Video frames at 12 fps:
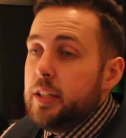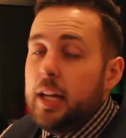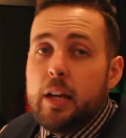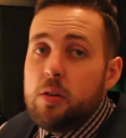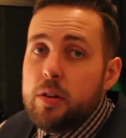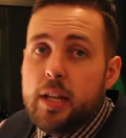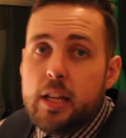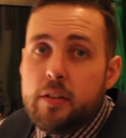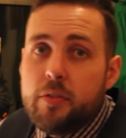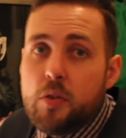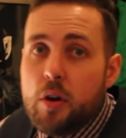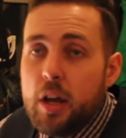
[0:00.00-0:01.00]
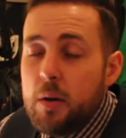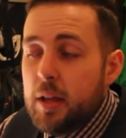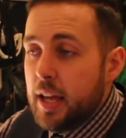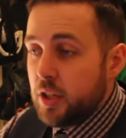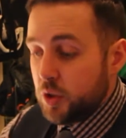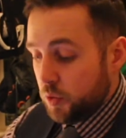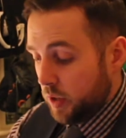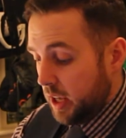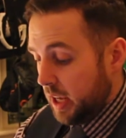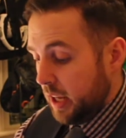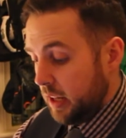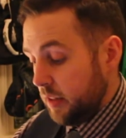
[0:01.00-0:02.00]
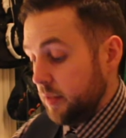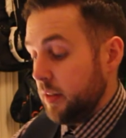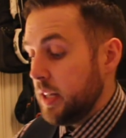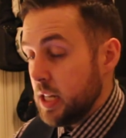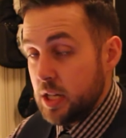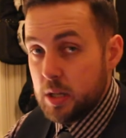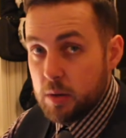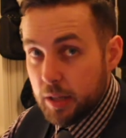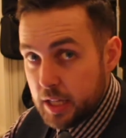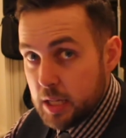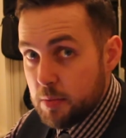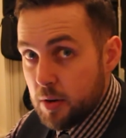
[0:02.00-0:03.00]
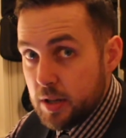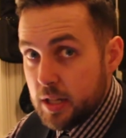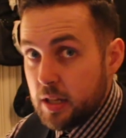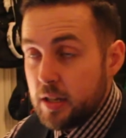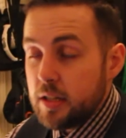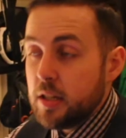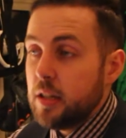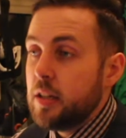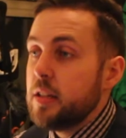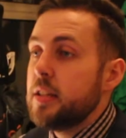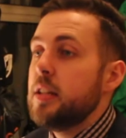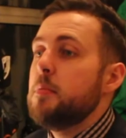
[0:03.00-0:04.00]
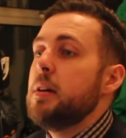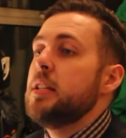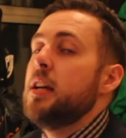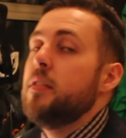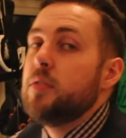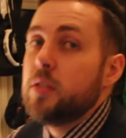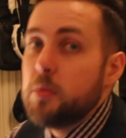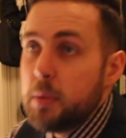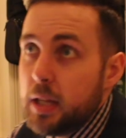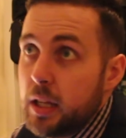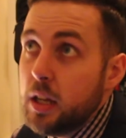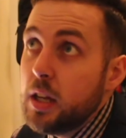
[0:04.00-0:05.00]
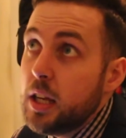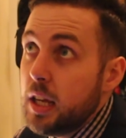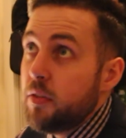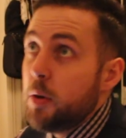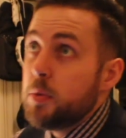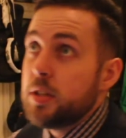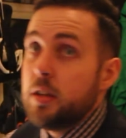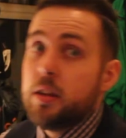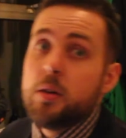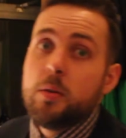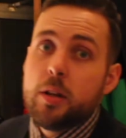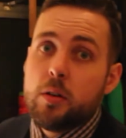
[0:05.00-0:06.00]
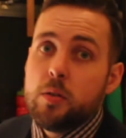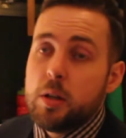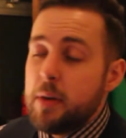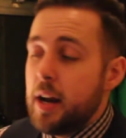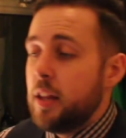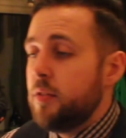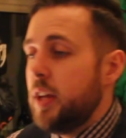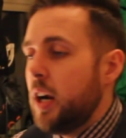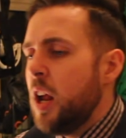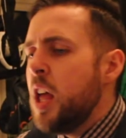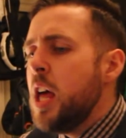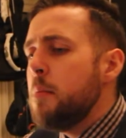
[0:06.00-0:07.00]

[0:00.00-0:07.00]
I couldn't eat the 4, I only ate 3, and I was actually quite disappointed because I consider myself to be, if I was to do it, a good competitive eater.